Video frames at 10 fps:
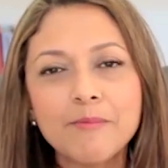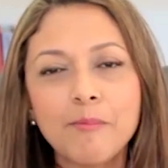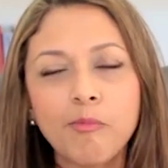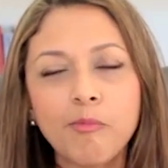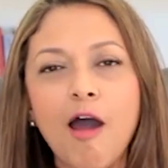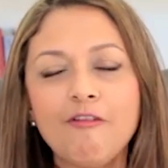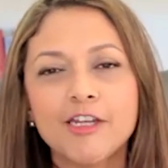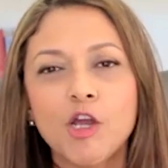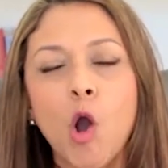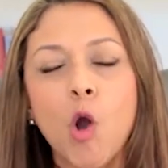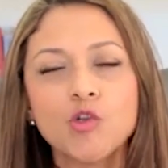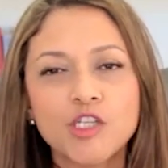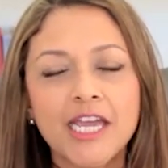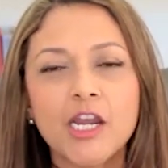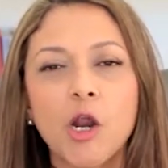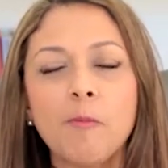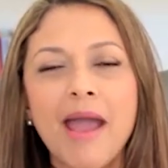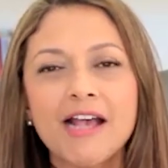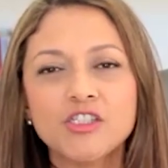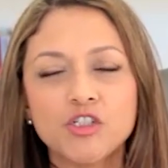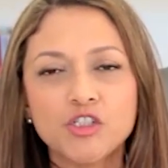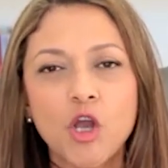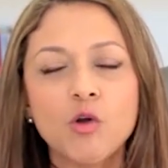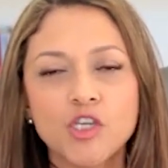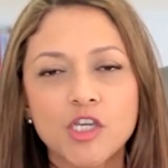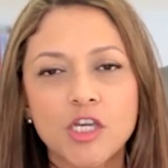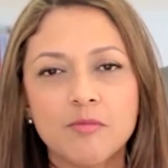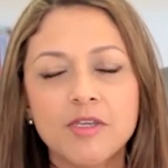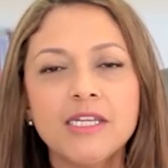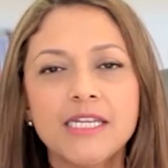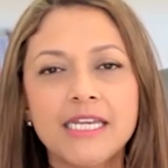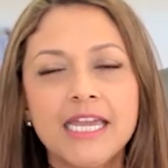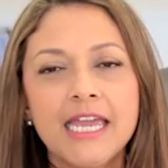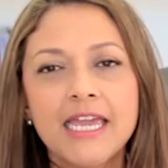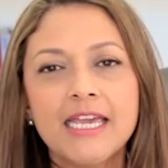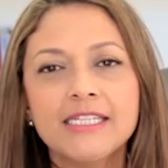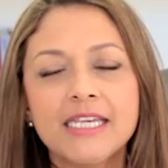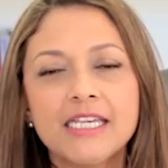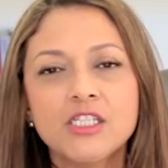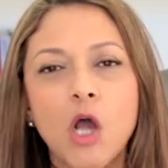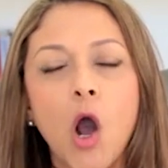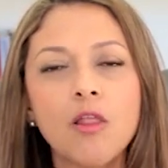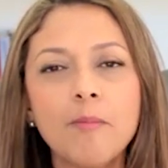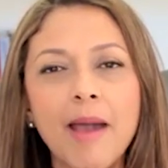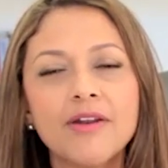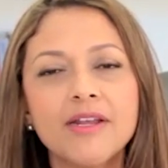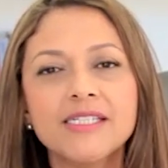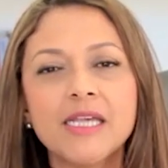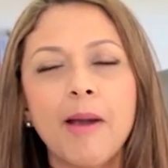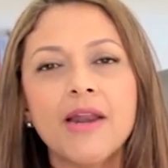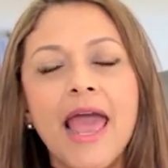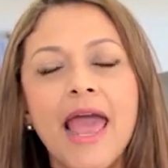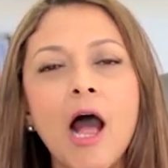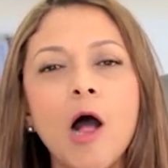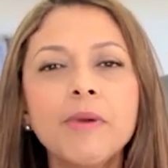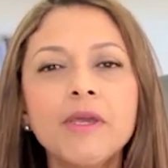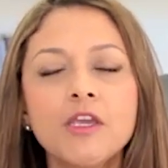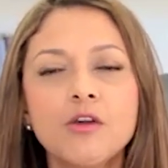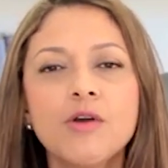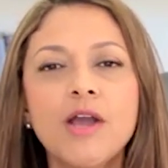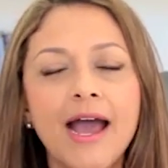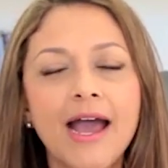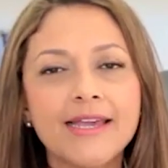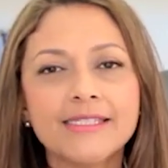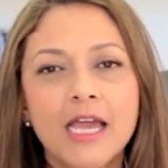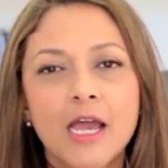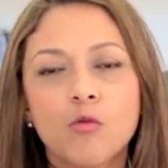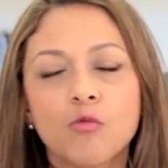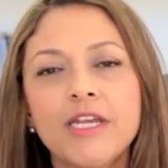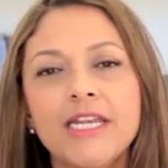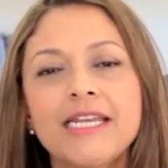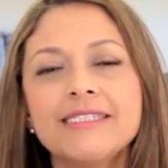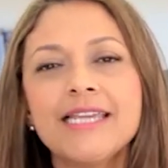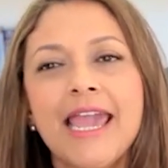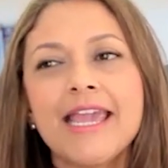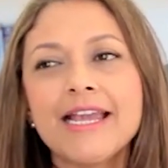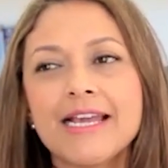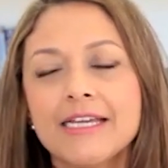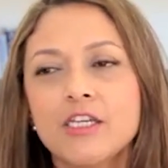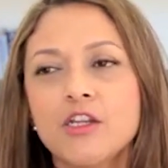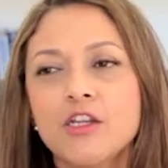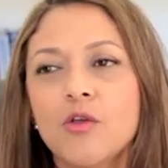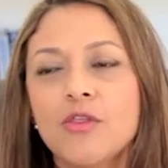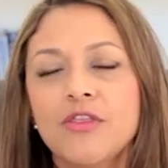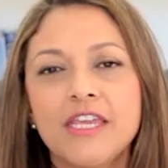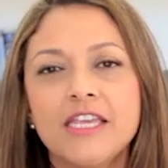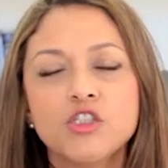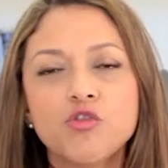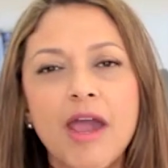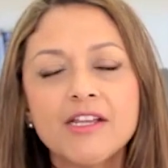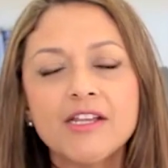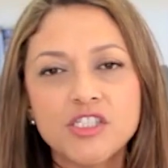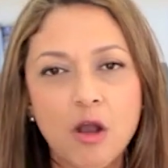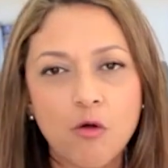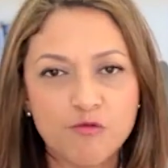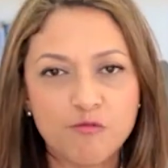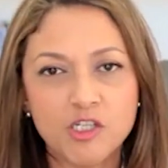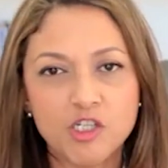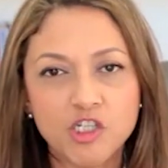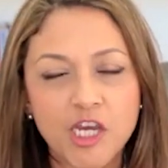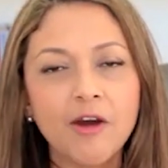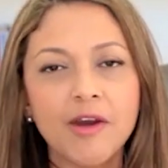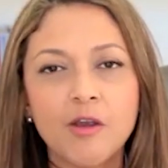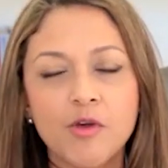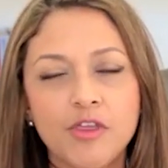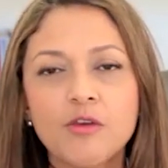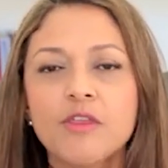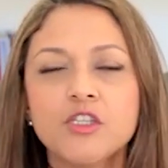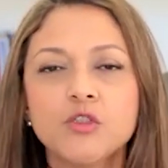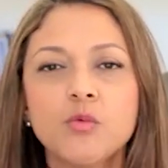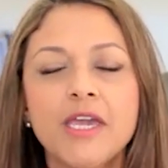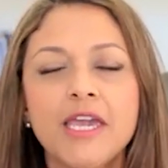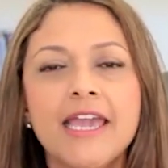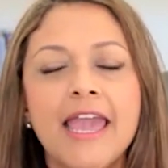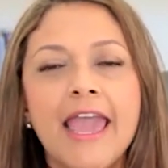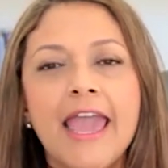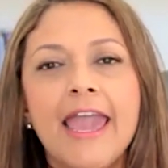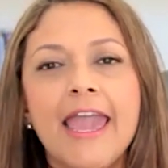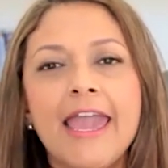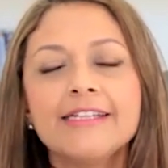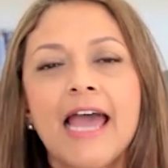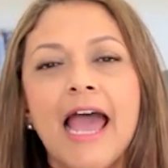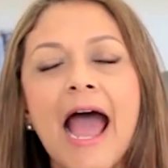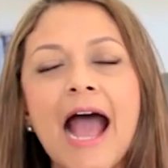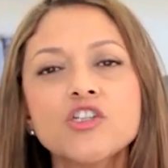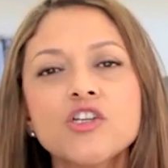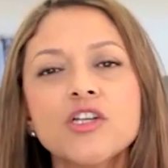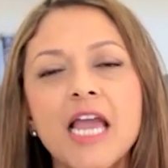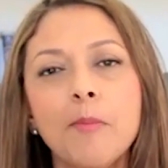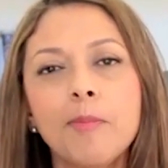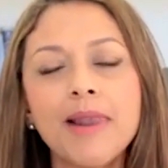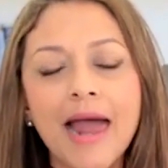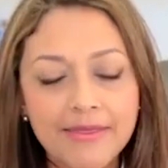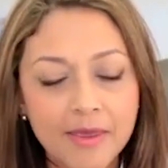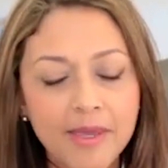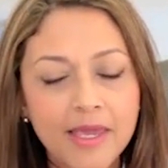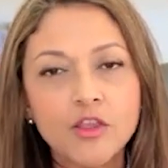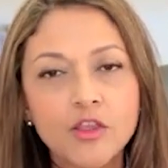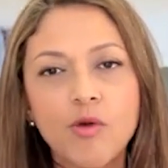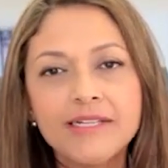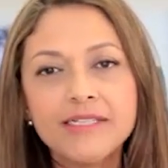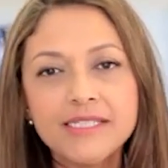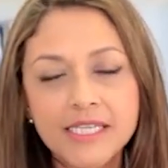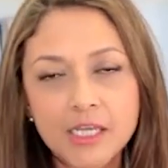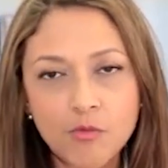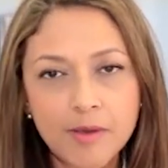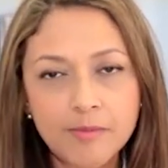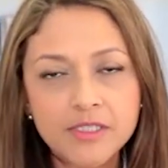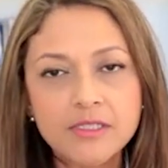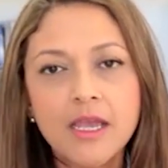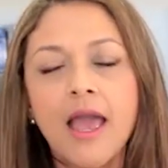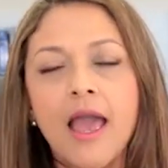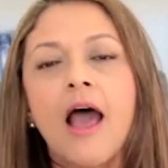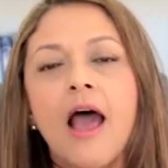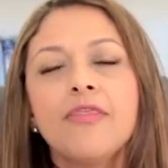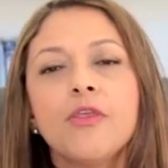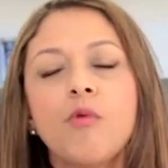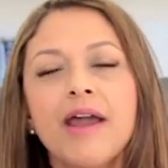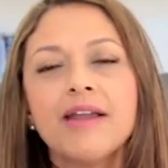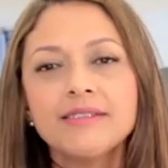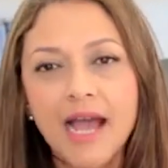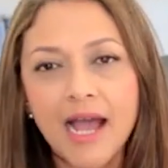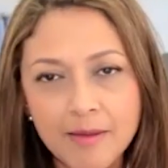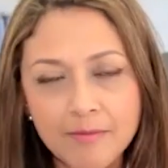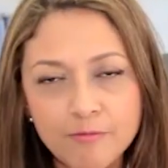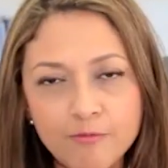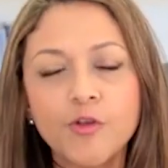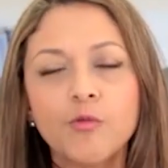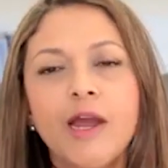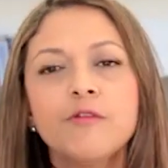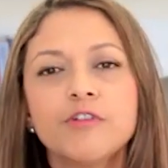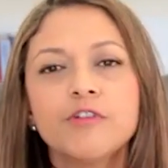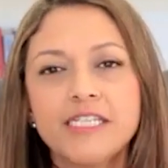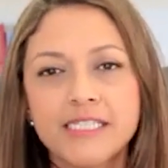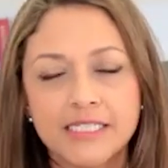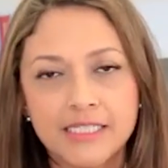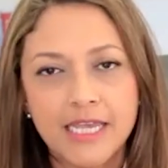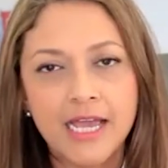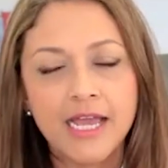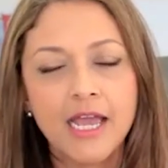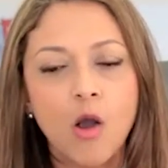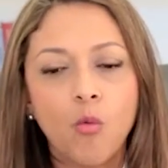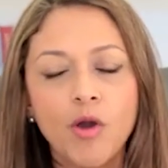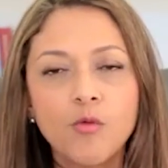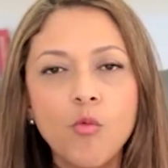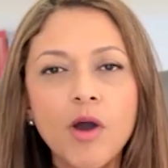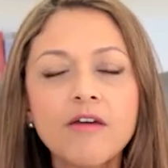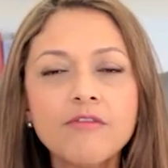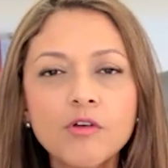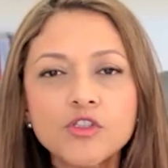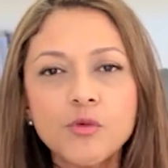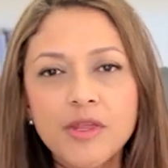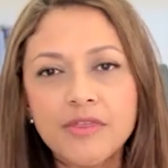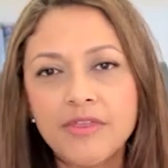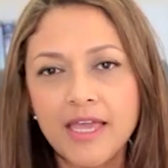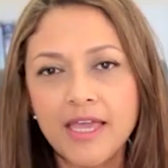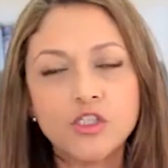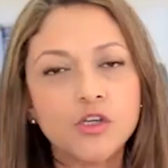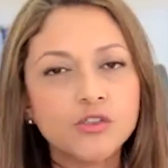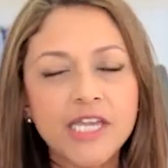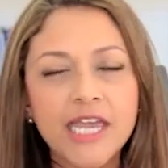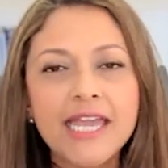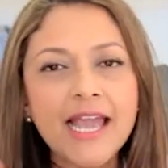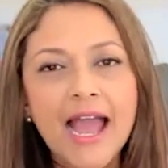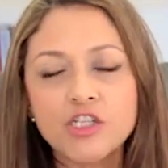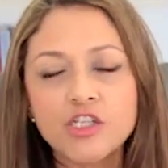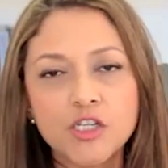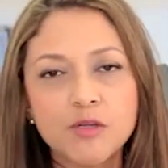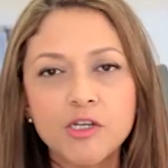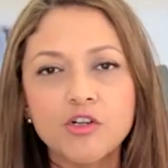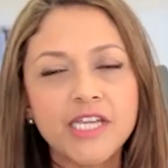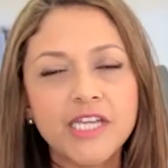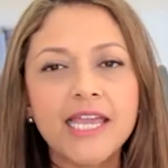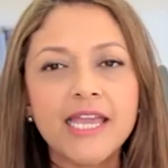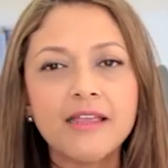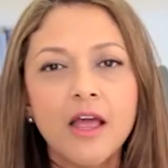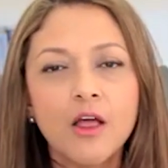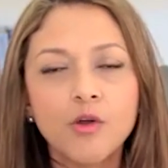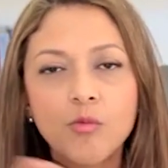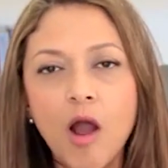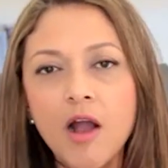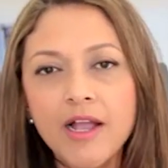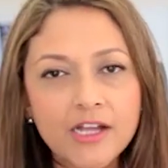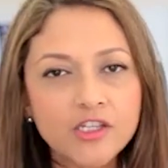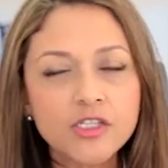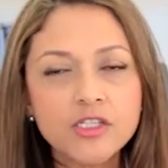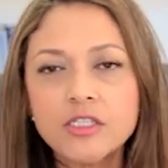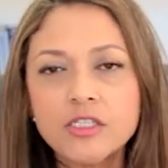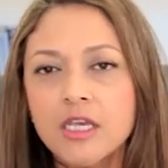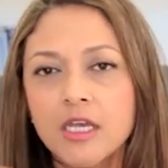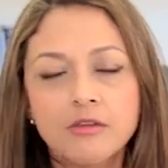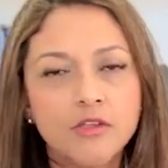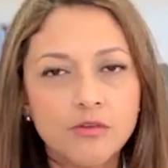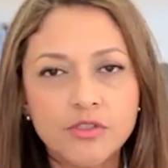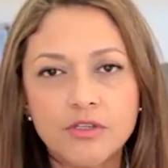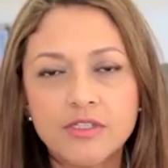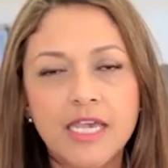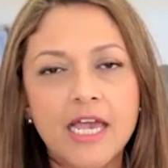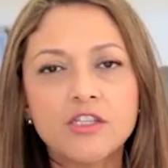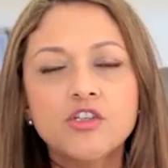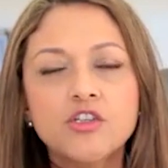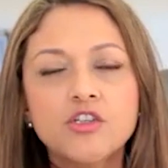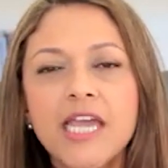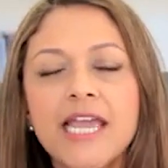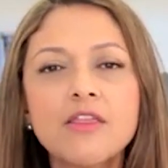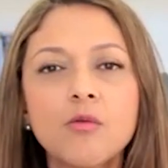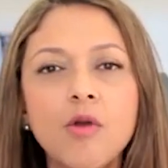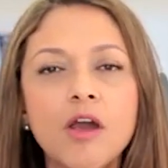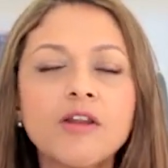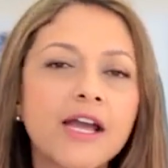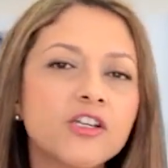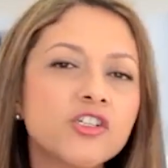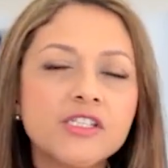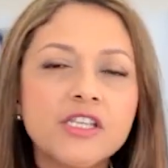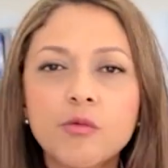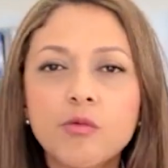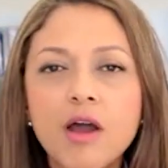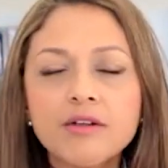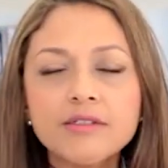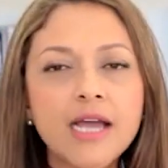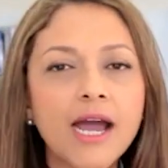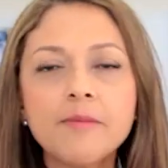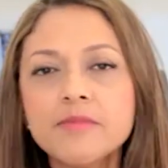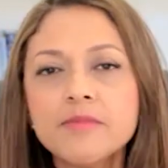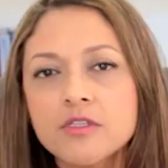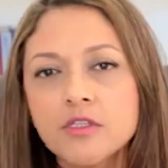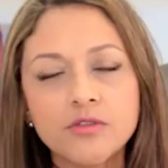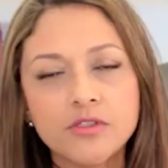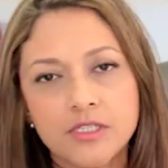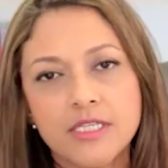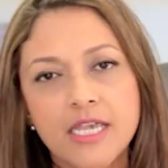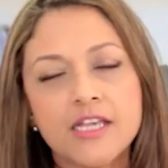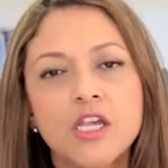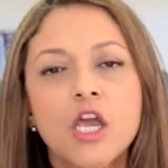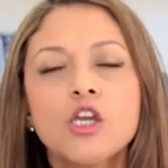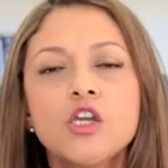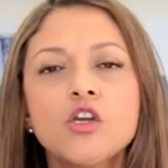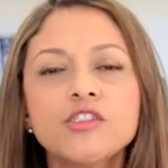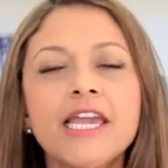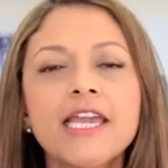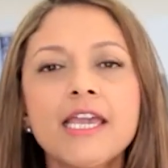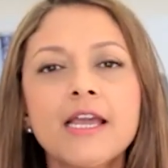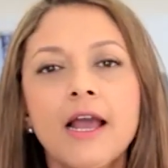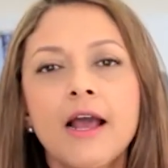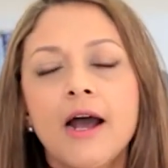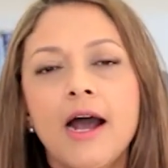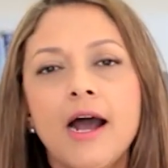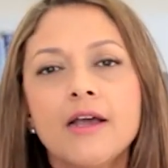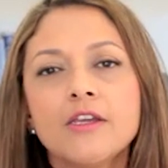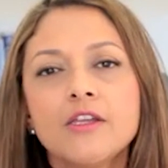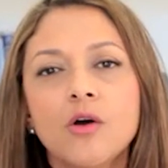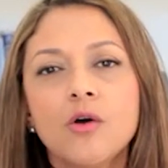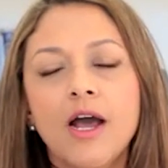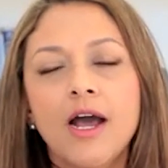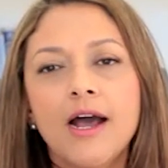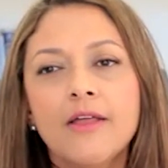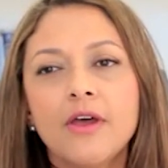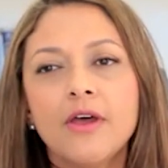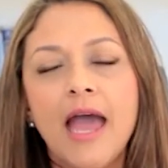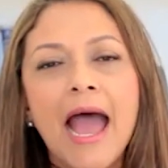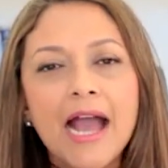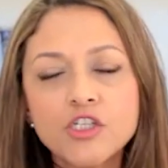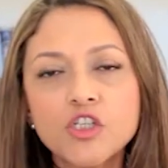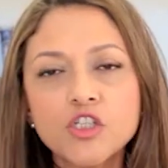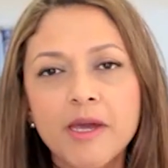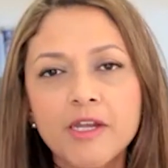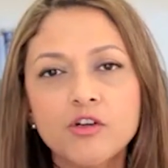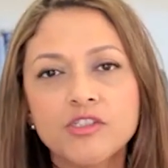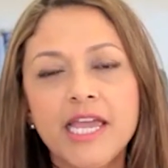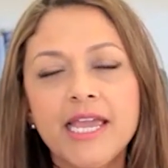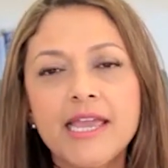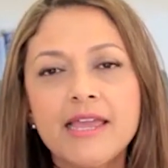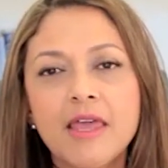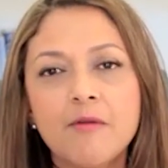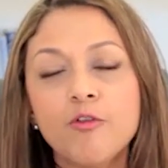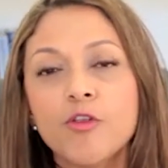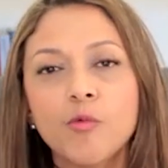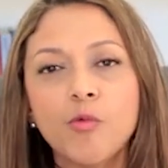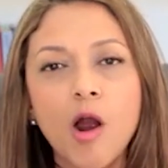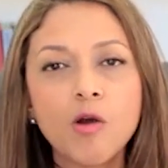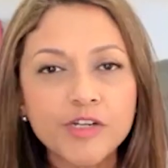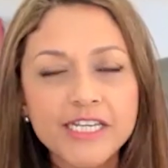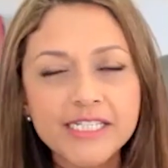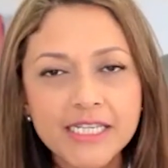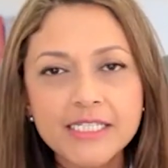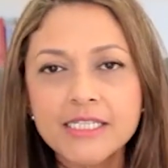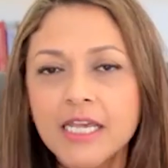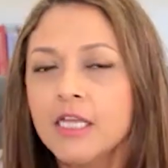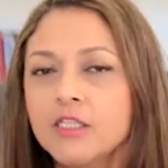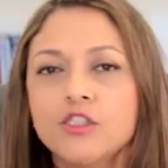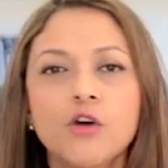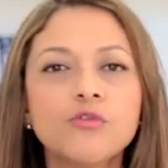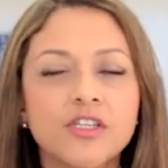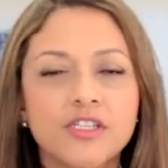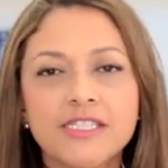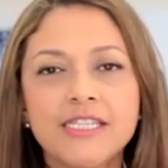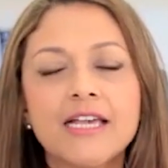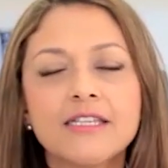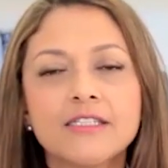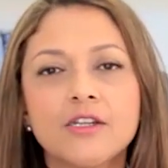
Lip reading: Profit coaching and our master's coaching community is all about, is about helping you guys really take, the strategies that we've been sharing with you this week and actually apply them in the right sequence at the right time for the right reasons. Yeah. When one of those three things, you're taking action, but you're taking the wrong actions, no success. You're taking the wrong actions at the wrong times, no success. You're taking, the actions, but you're taking them for the wrong reasons, no success.